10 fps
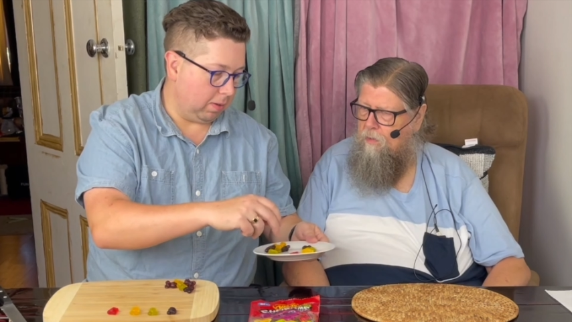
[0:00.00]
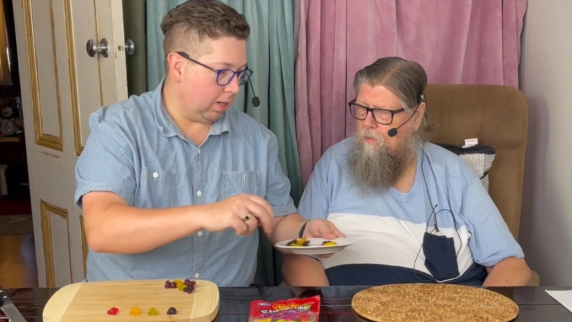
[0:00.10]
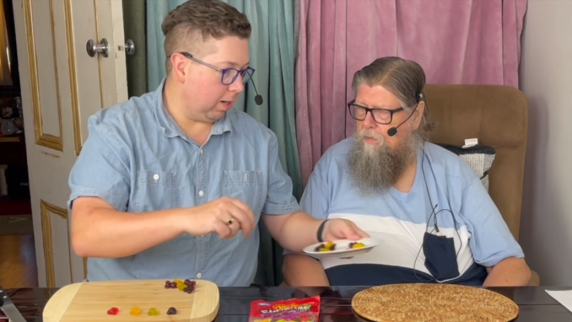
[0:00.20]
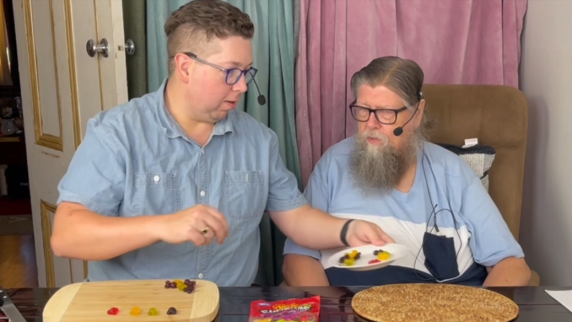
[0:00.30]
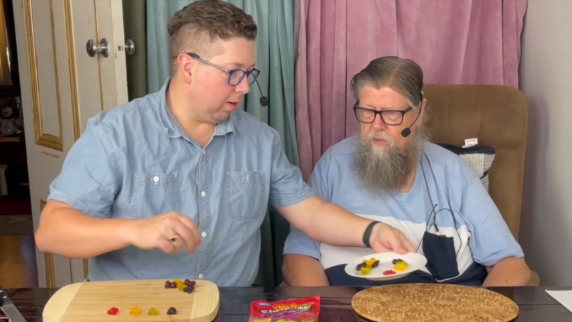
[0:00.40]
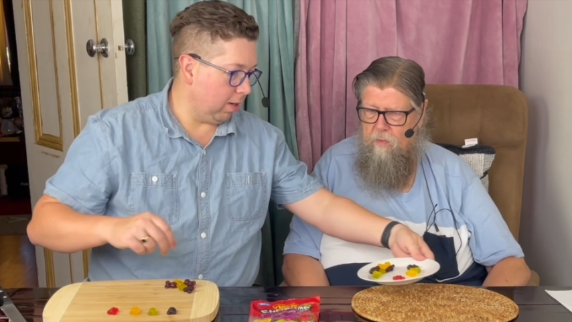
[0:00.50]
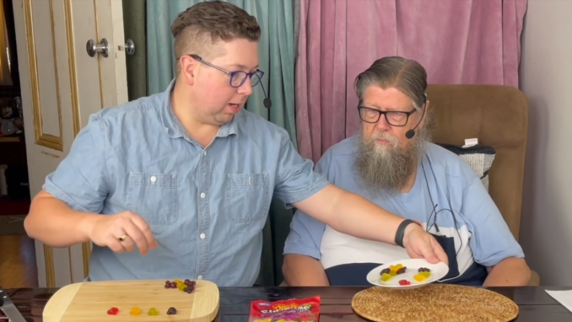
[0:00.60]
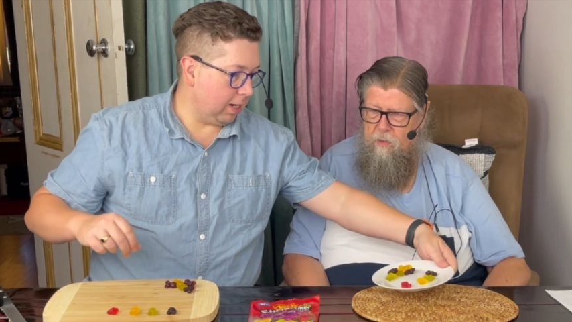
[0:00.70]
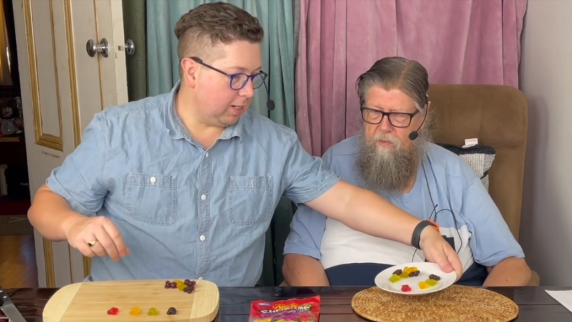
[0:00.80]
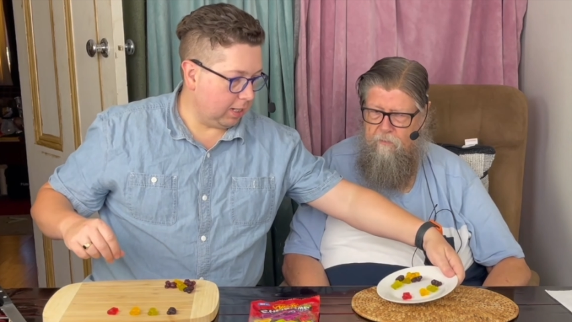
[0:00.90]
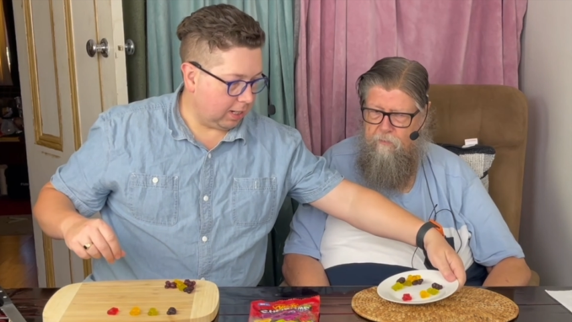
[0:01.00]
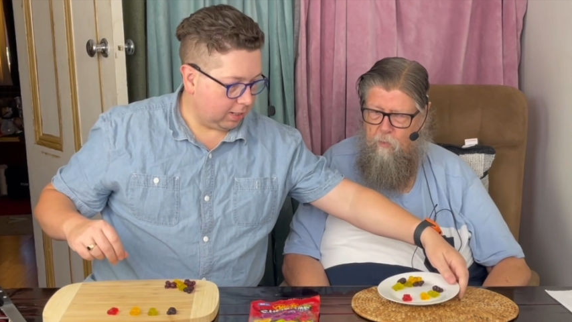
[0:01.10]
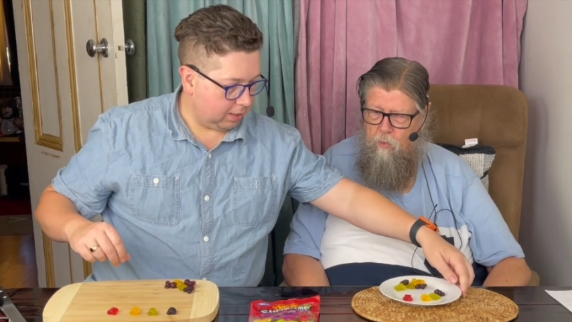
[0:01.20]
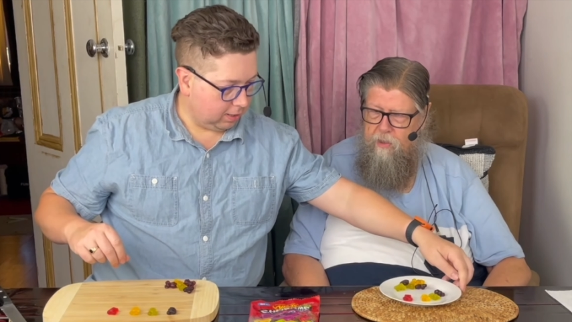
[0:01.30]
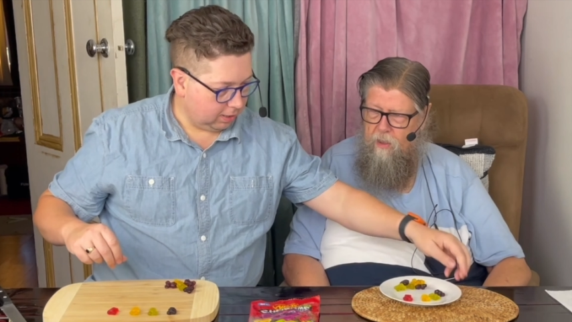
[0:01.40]
Speaker 1: Uh, Does that mean
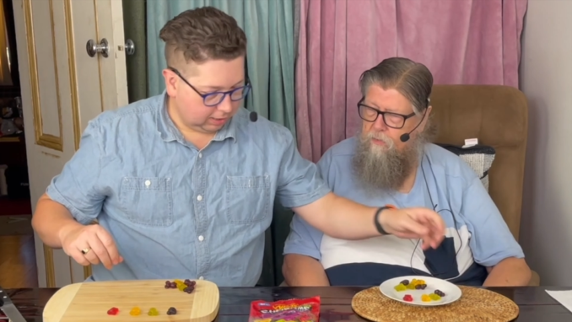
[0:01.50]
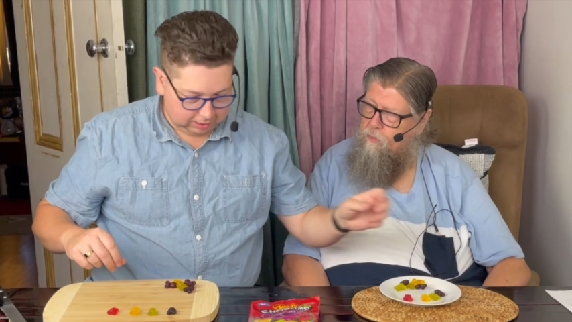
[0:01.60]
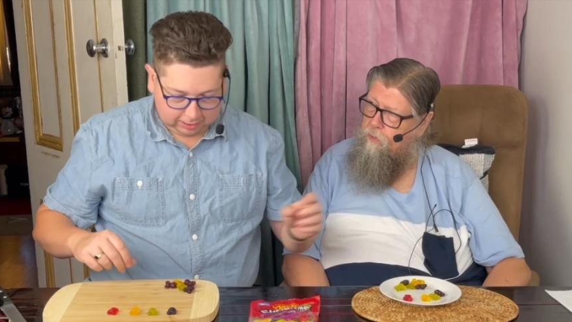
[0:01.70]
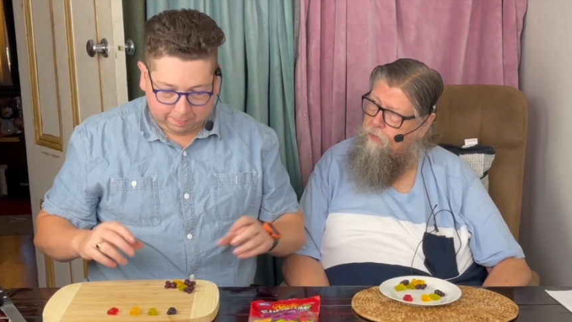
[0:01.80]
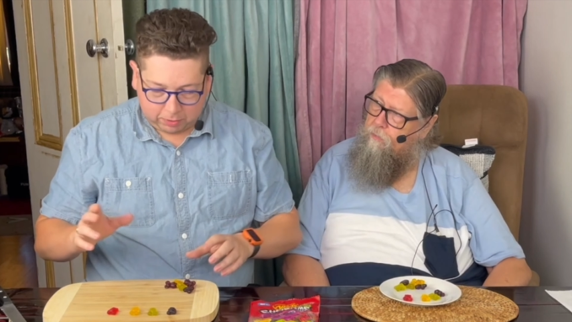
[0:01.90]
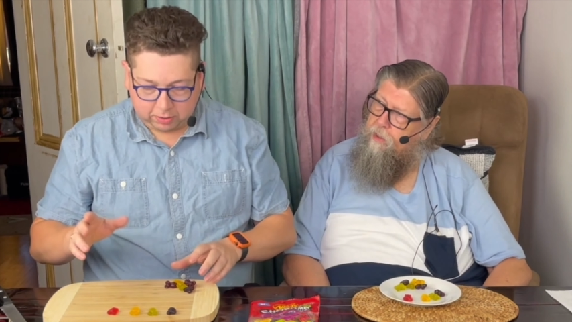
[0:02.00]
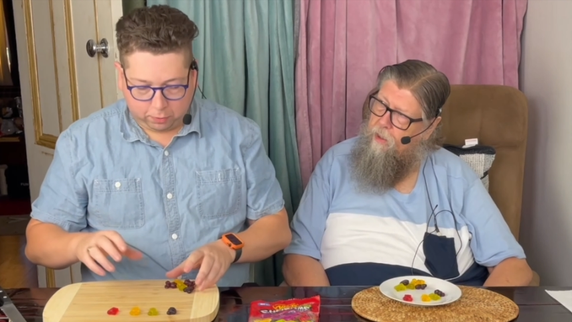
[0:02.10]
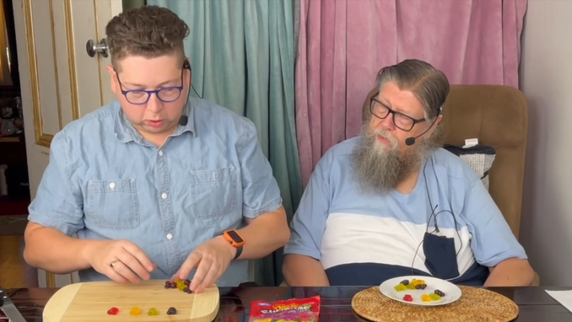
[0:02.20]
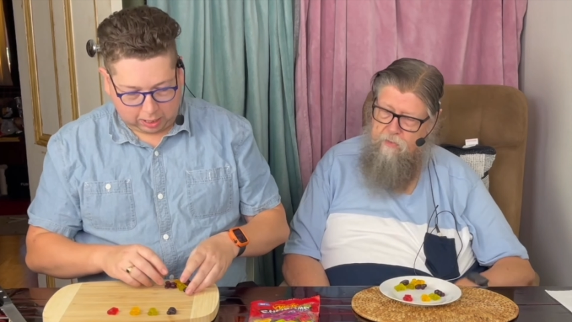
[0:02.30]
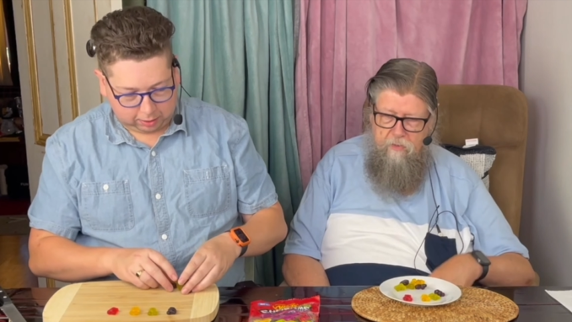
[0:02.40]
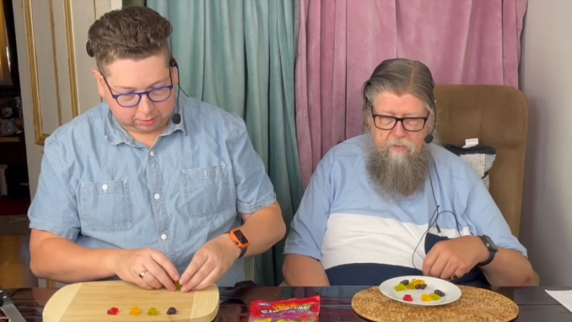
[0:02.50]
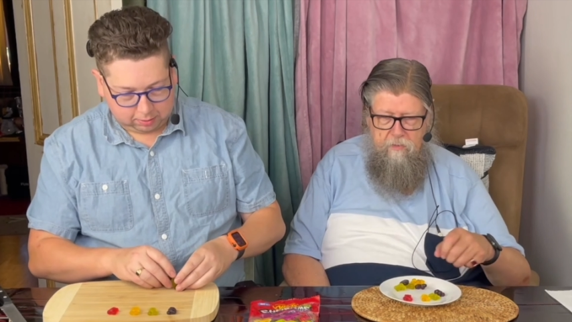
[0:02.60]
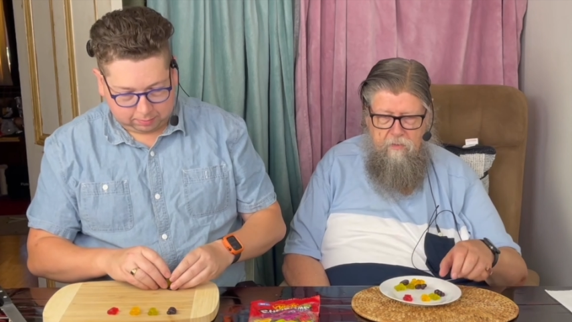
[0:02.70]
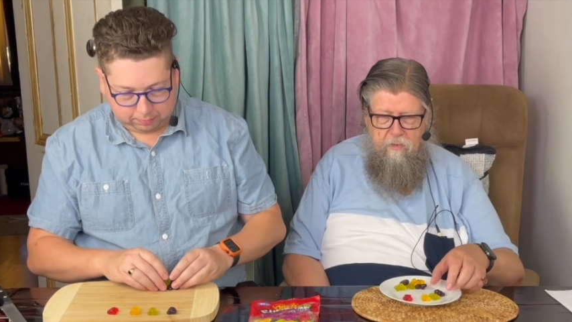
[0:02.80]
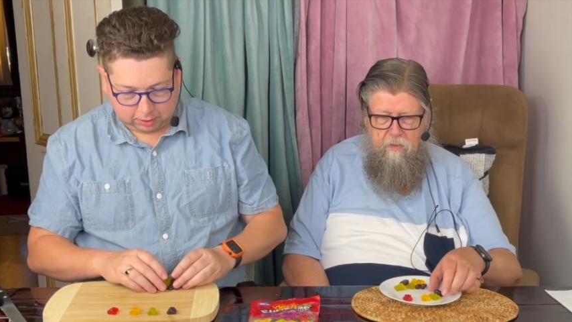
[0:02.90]
four colours or three? There's four colours.
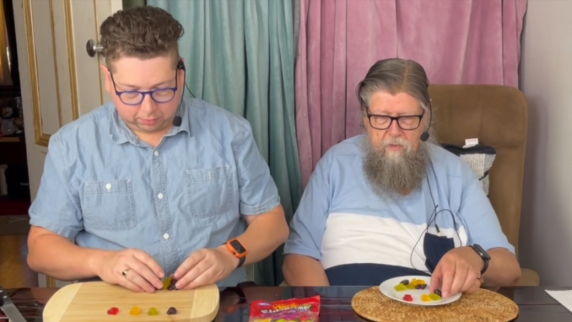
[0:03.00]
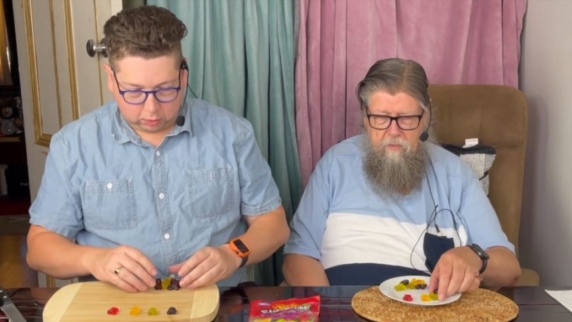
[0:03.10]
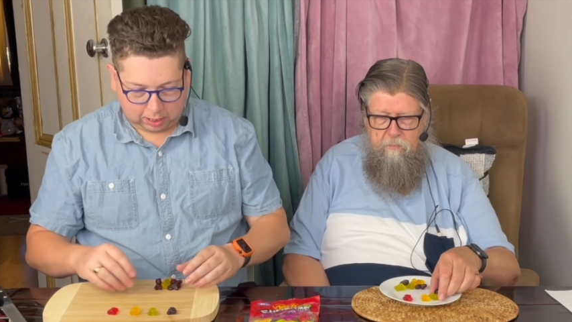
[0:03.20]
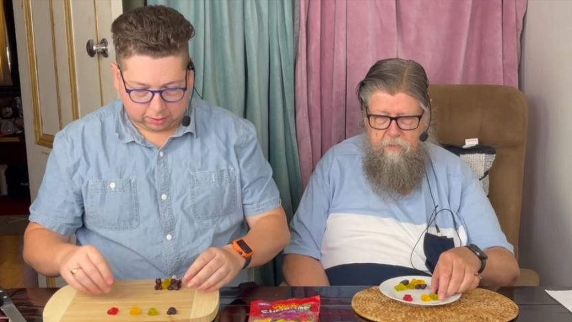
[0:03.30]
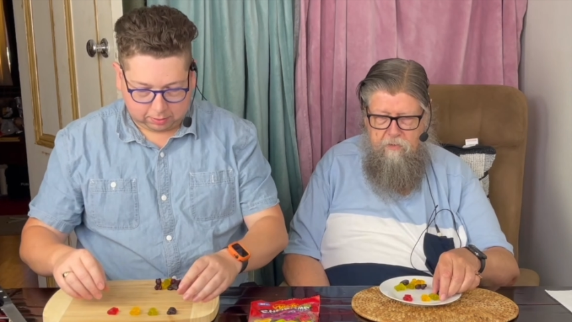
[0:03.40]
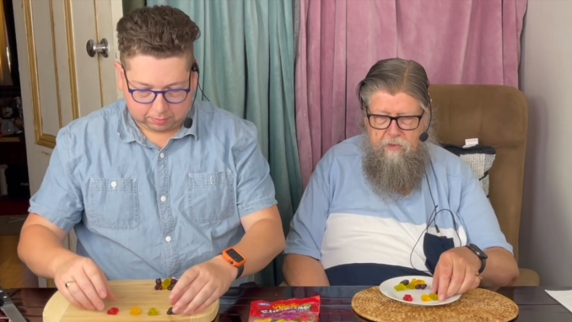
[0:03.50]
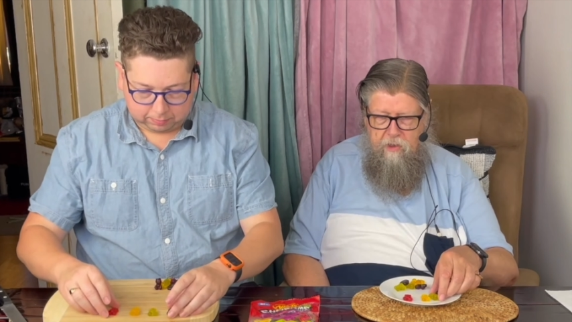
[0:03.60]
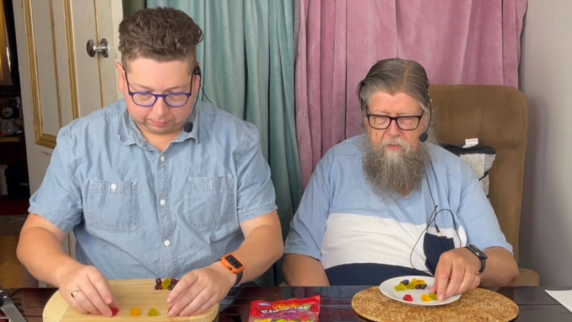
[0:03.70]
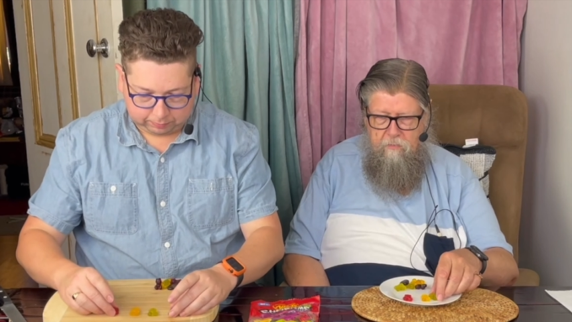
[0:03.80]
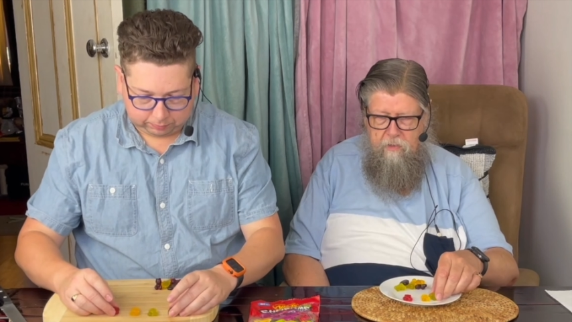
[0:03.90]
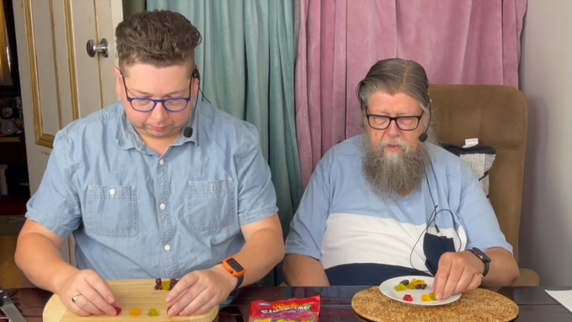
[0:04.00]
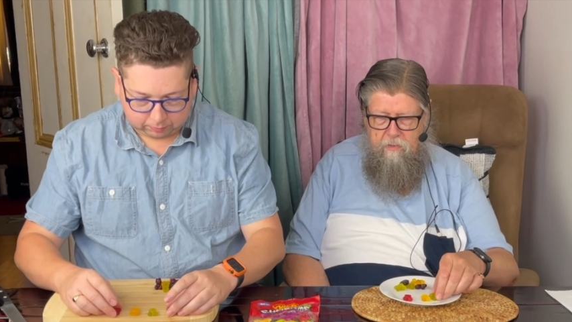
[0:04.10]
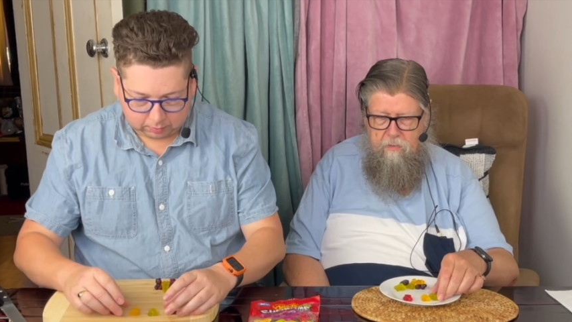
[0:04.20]
There's four colours. But you said three.